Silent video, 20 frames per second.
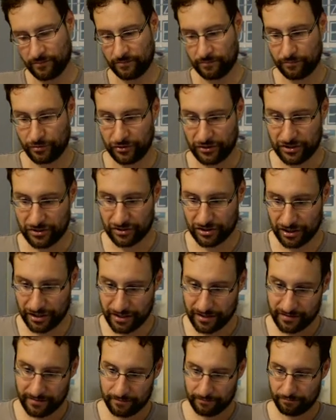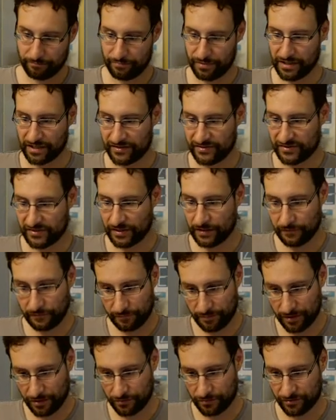potentially be unsafe
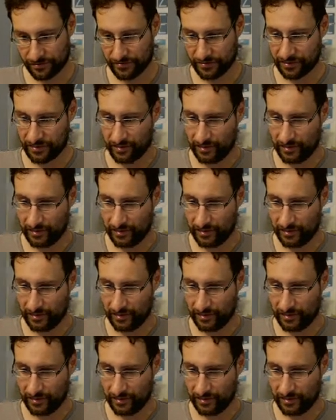because.